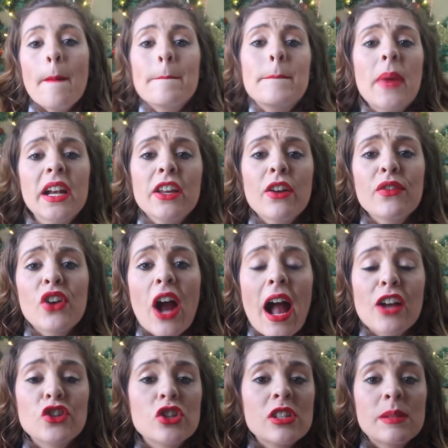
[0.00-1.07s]
Many of your
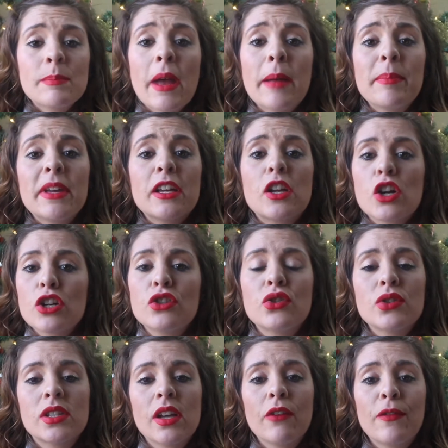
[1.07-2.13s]
actions may be geared
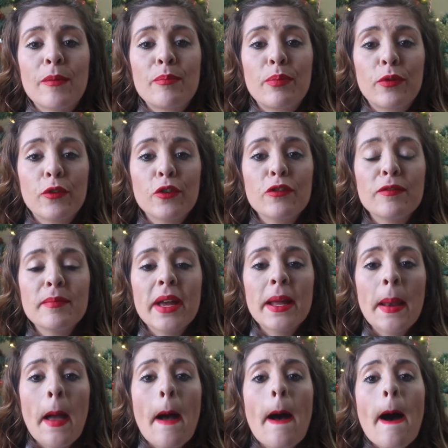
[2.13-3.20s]
to
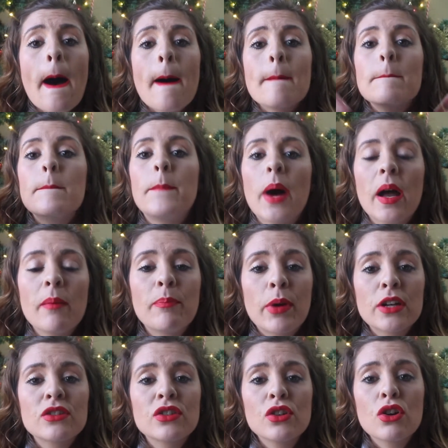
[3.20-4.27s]
self-improvement, but
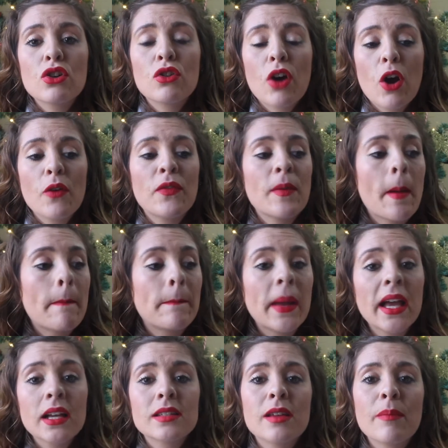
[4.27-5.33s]
personal growth,
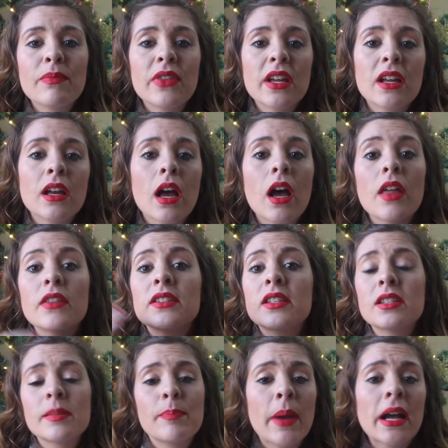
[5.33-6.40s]
pick something,
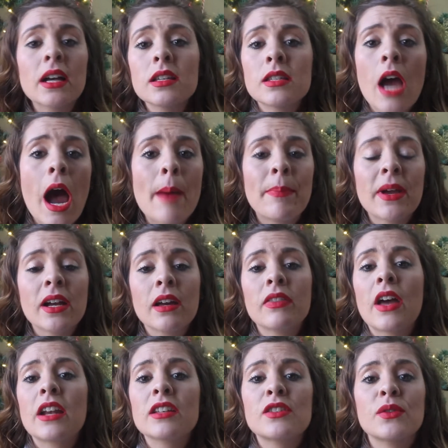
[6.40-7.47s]
pick a topic
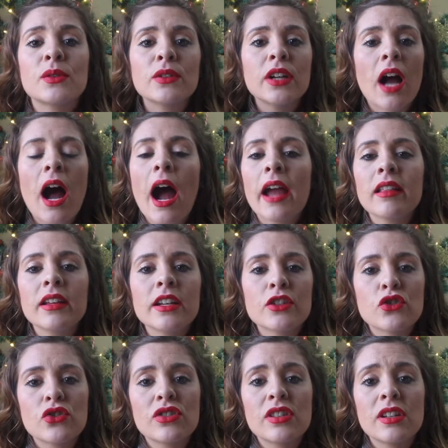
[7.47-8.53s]
that is highly
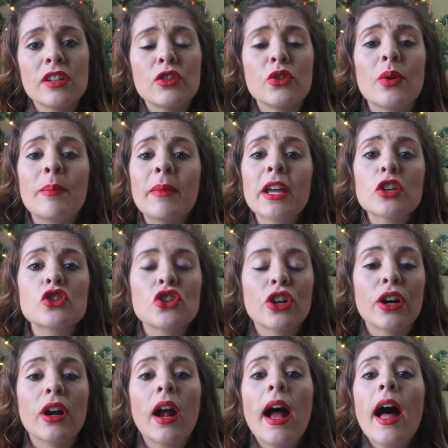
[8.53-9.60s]
interested in you and make
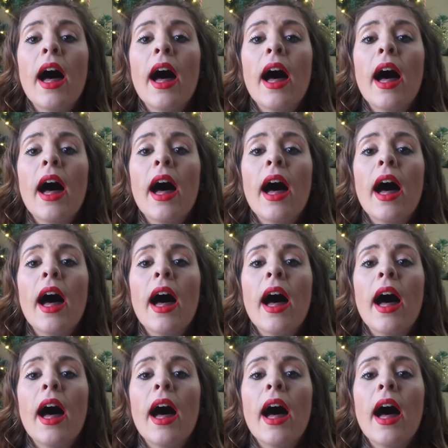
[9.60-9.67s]
sure